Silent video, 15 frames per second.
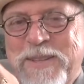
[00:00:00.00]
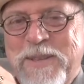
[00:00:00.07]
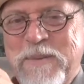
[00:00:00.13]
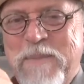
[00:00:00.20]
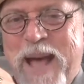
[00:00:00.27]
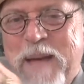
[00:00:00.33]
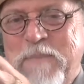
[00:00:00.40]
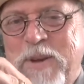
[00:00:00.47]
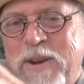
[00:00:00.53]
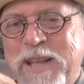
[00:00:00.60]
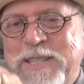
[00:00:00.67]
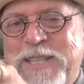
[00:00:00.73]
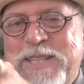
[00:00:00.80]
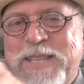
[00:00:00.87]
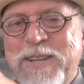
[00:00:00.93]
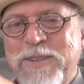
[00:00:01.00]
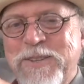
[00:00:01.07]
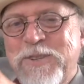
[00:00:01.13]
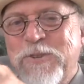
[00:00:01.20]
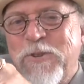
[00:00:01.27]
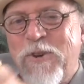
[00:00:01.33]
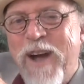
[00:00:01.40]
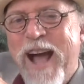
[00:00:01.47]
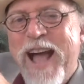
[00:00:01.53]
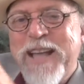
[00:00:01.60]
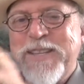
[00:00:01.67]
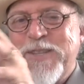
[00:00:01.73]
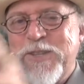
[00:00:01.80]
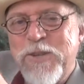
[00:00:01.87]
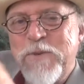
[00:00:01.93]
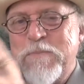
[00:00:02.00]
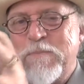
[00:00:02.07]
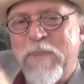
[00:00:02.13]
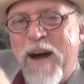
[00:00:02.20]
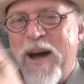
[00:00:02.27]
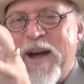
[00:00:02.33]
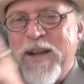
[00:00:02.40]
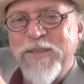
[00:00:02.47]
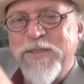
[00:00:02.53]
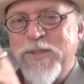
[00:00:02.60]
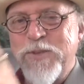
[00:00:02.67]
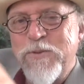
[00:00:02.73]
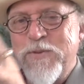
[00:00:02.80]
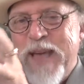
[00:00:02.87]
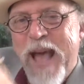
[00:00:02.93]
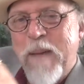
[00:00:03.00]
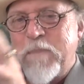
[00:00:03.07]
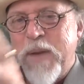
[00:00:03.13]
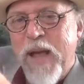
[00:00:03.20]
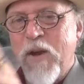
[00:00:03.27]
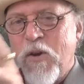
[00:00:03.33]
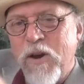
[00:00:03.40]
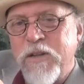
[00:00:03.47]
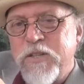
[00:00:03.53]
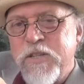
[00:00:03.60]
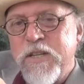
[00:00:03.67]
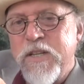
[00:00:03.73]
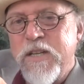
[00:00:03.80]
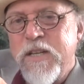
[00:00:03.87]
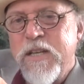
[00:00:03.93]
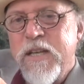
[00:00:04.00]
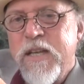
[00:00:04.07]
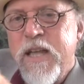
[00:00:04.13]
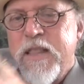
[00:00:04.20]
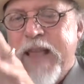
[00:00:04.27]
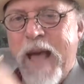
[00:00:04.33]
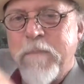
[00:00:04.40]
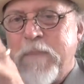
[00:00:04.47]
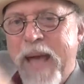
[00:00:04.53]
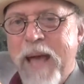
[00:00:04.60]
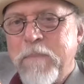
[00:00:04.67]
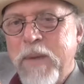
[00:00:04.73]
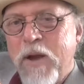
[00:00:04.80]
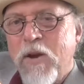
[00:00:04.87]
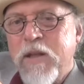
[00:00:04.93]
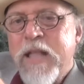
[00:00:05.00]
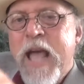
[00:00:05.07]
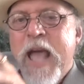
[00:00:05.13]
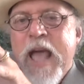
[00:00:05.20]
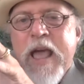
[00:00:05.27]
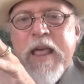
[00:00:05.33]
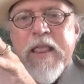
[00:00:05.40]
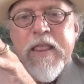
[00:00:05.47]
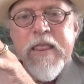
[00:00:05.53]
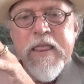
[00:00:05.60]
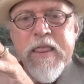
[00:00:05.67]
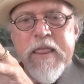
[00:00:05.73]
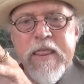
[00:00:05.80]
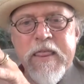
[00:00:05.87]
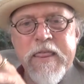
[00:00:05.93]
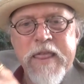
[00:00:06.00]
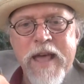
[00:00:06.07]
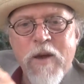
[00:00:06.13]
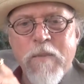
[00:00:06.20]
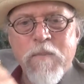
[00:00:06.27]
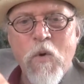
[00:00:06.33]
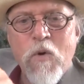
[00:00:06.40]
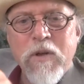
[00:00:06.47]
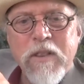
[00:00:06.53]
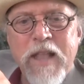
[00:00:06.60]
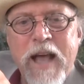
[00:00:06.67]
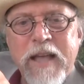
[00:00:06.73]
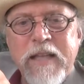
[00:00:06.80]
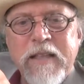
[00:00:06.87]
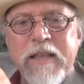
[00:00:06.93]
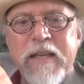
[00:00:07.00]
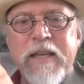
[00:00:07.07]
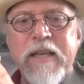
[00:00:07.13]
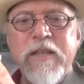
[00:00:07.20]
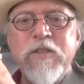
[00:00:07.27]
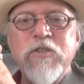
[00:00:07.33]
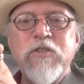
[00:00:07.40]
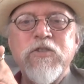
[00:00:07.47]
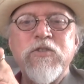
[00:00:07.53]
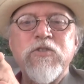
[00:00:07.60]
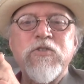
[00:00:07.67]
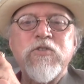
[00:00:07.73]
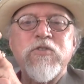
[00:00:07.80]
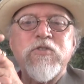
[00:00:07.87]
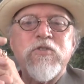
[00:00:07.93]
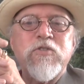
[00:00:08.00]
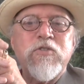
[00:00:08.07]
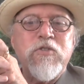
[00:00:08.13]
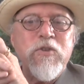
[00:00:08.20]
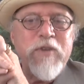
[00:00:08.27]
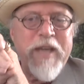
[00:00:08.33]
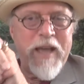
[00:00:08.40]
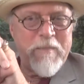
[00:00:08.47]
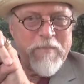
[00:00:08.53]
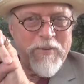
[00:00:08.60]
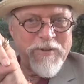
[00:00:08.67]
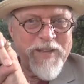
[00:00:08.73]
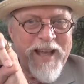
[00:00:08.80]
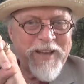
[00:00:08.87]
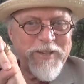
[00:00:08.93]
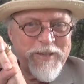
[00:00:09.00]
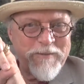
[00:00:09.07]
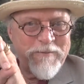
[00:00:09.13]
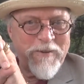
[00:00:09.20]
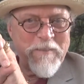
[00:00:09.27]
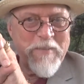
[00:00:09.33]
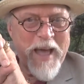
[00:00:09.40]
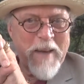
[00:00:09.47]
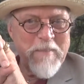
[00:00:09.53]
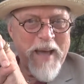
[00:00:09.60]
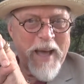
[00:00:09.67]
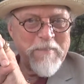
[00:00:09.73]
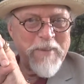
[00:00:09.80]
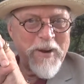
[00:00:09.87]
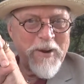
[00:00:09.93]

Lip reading: to the bad parent and still tries to bond to that parent, that bad parent, they're more likely to get protection from that bad